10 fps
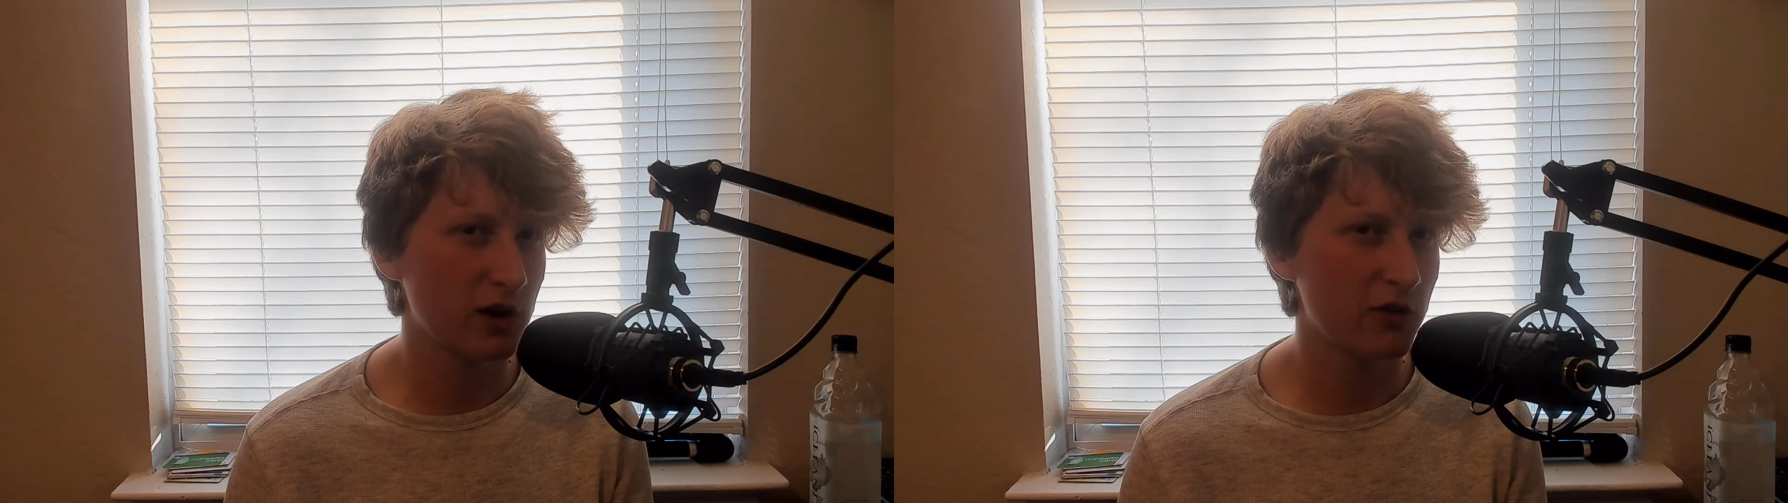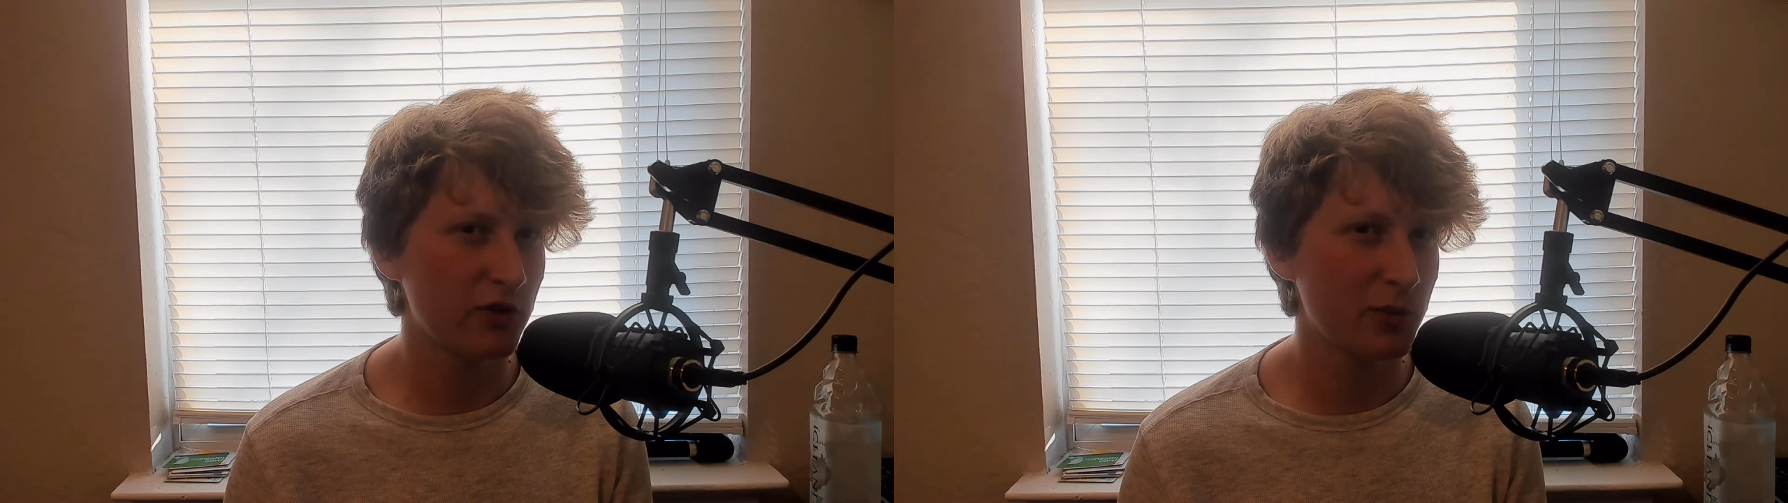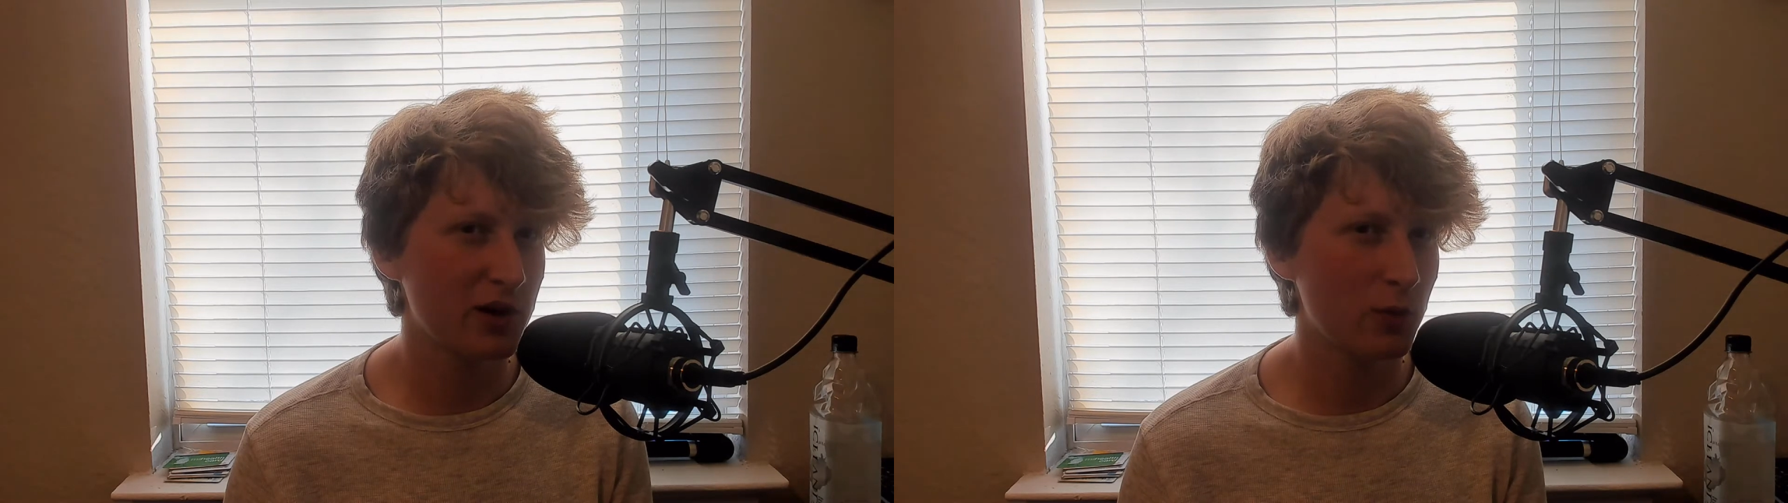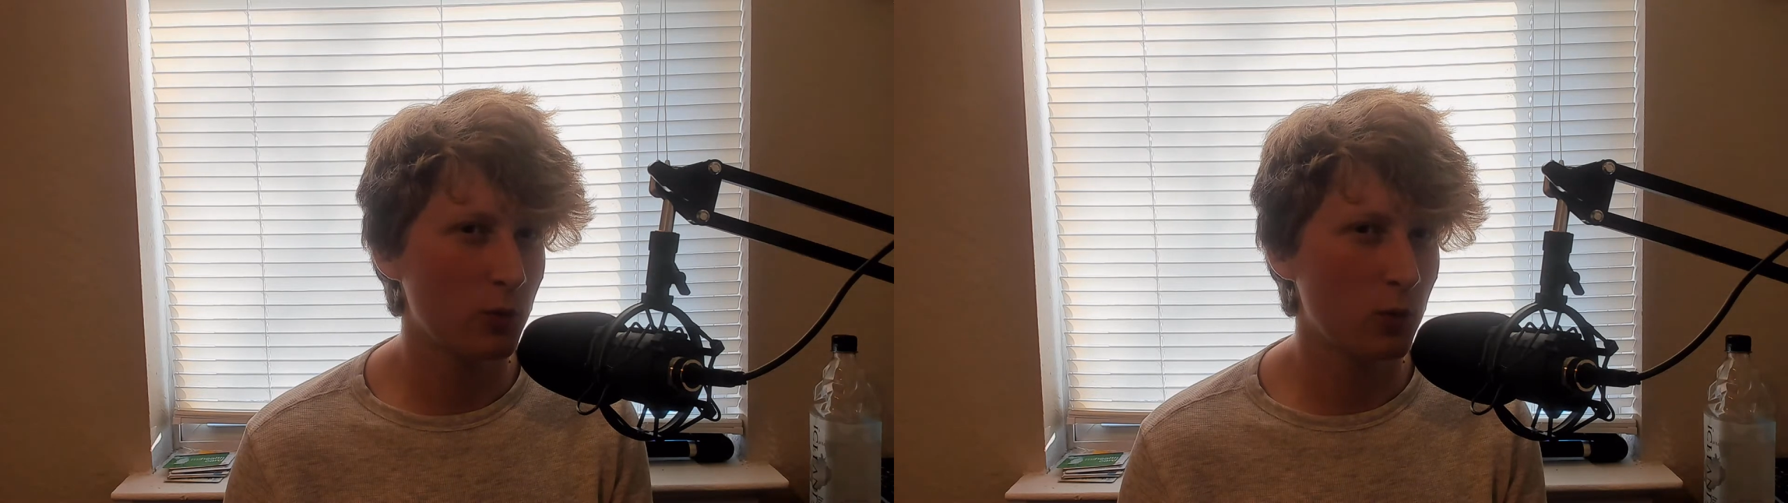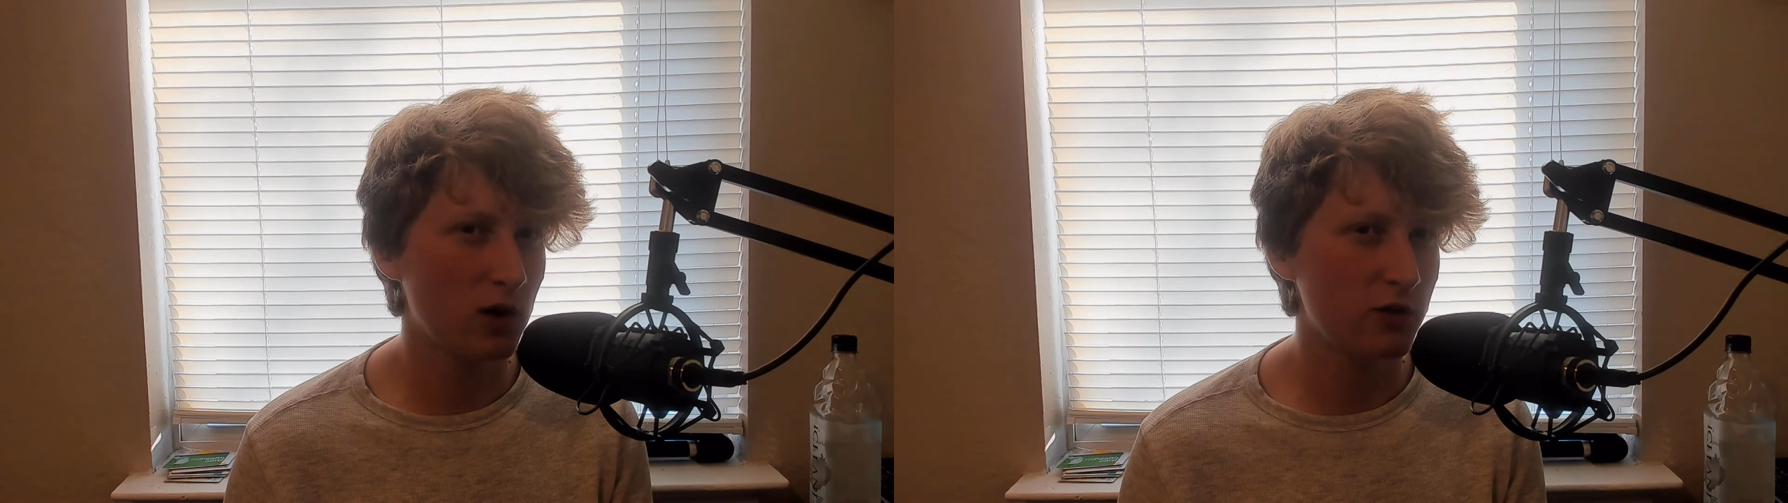from it
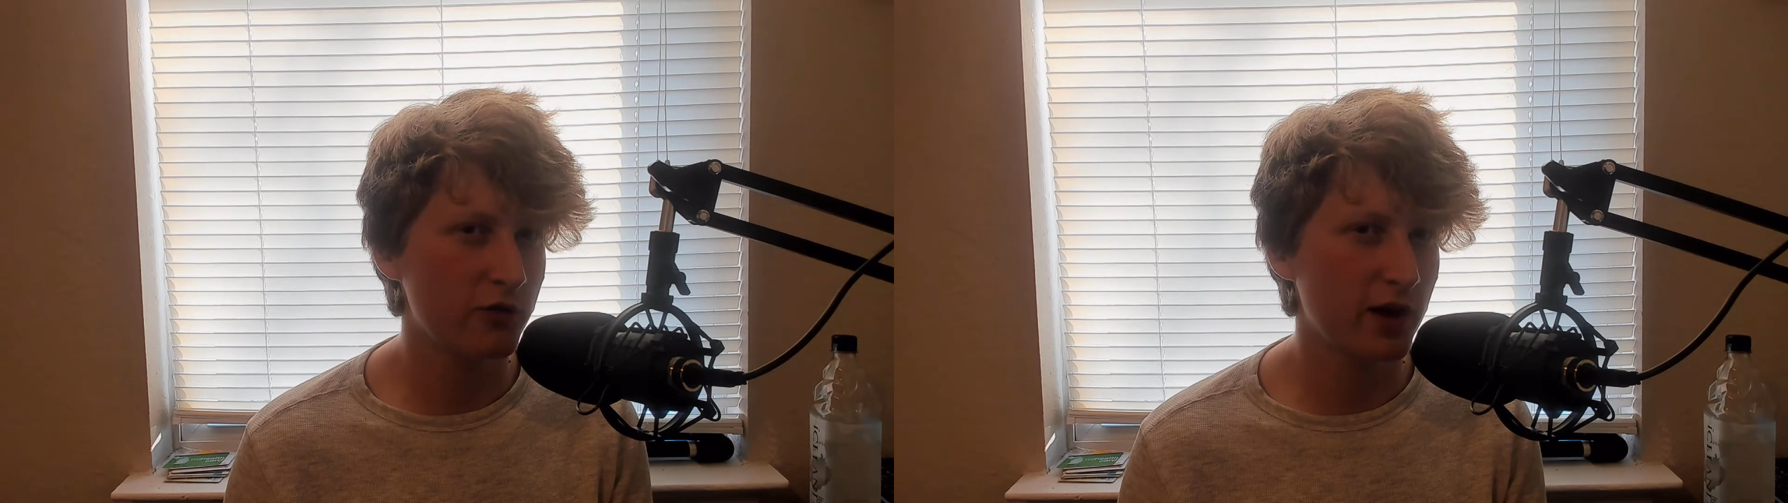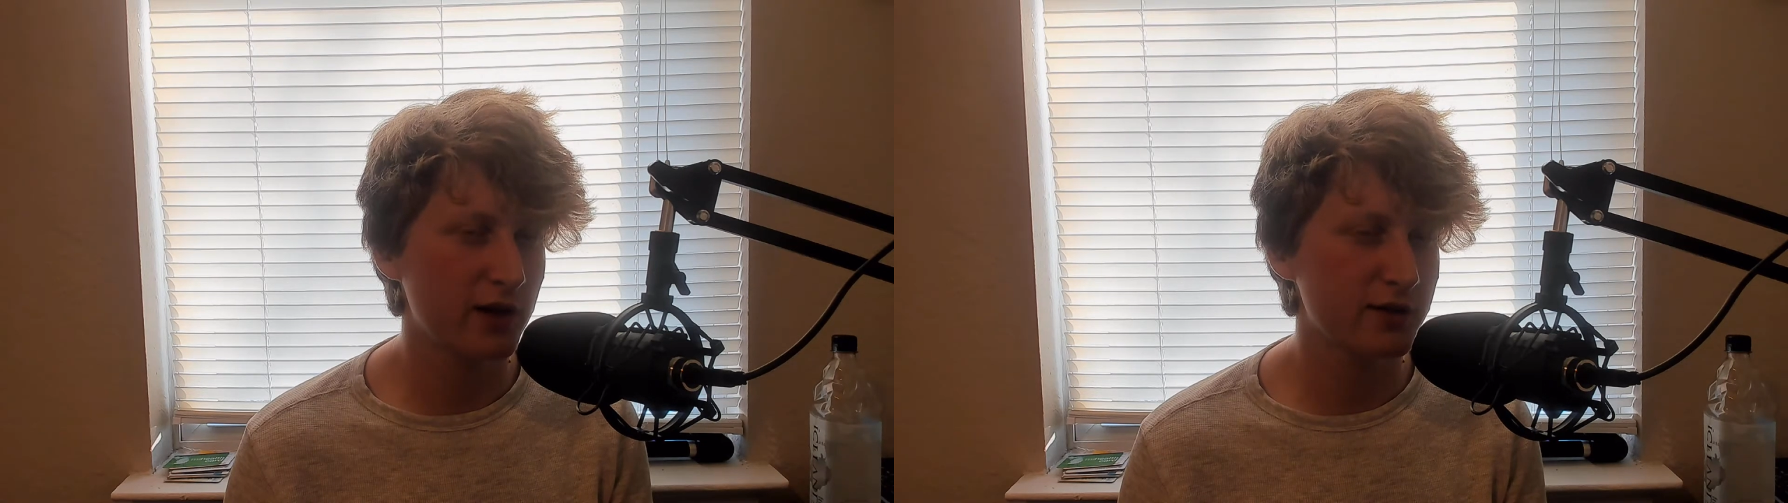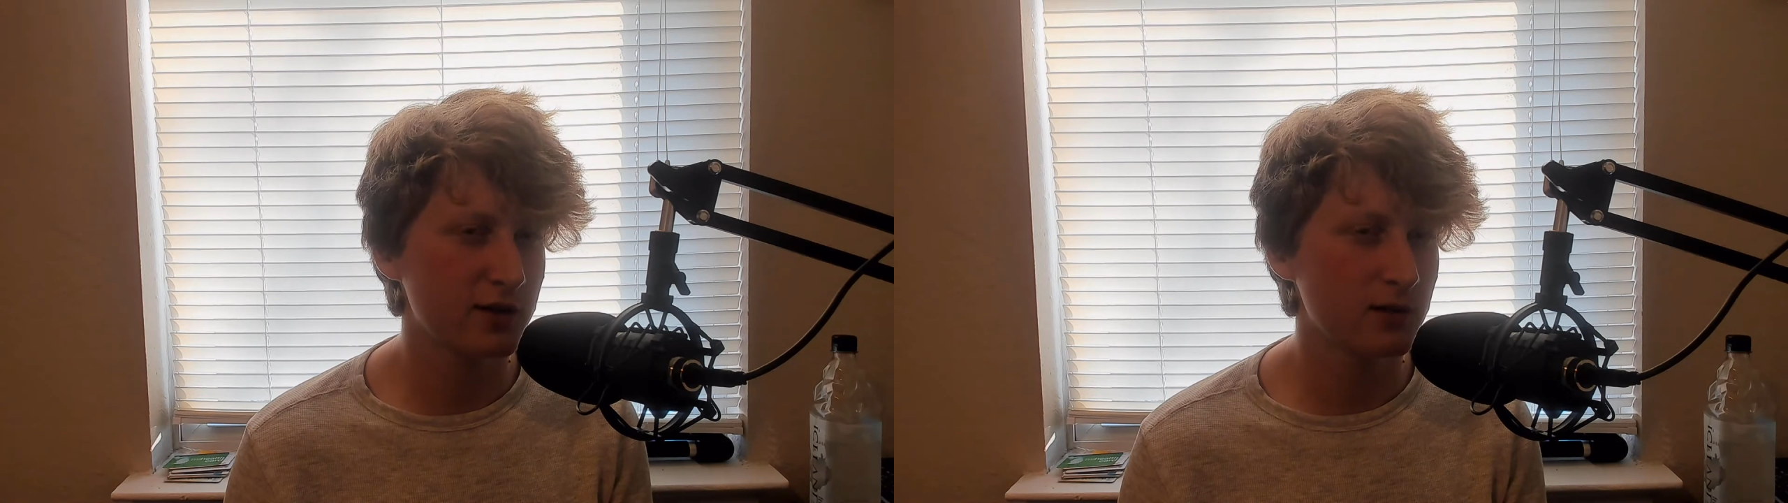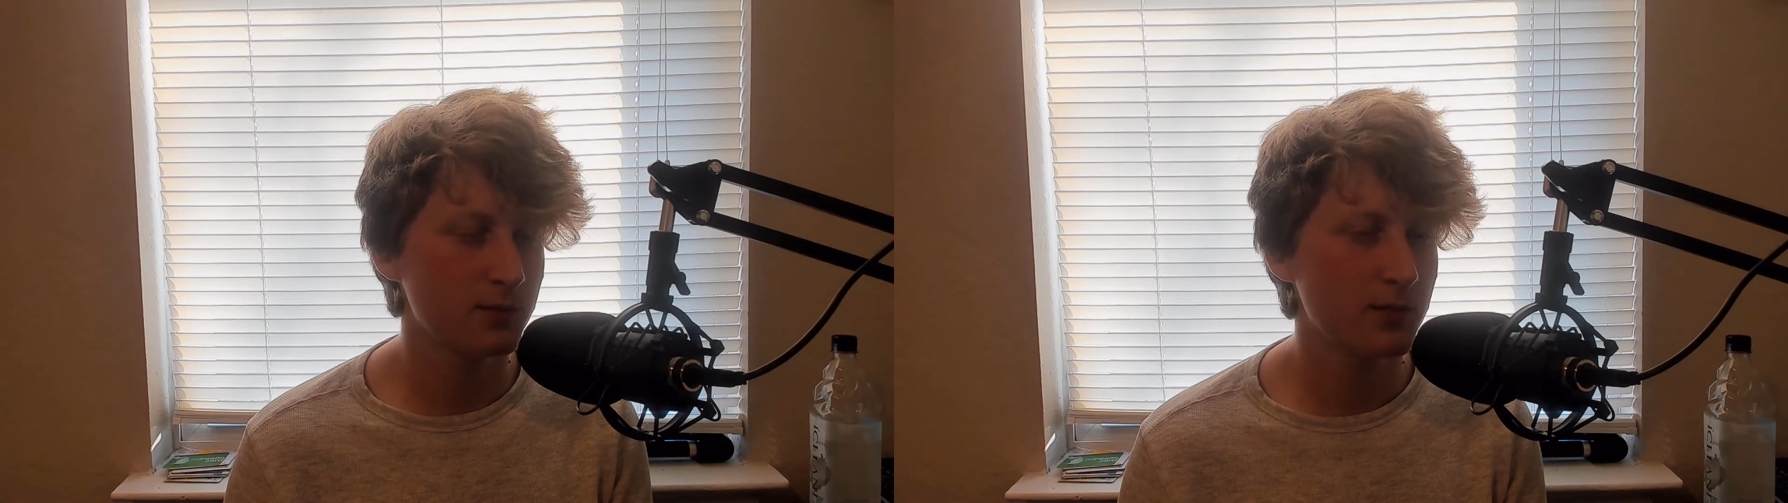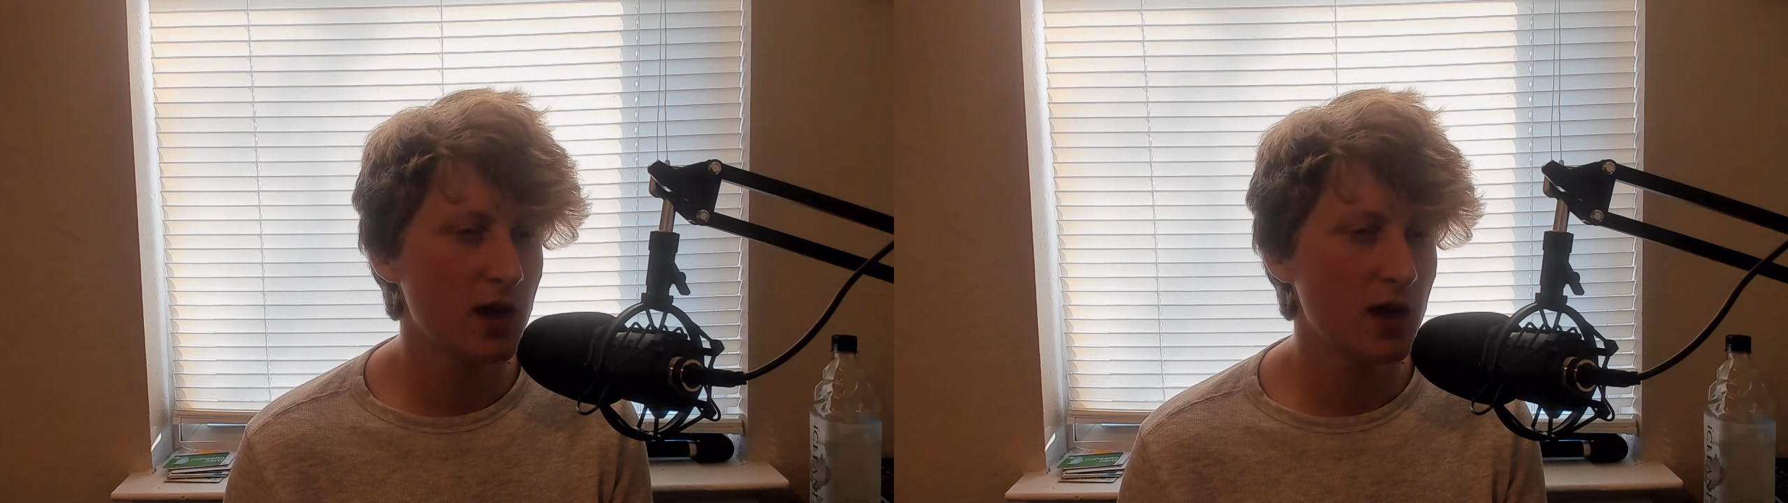while fasting.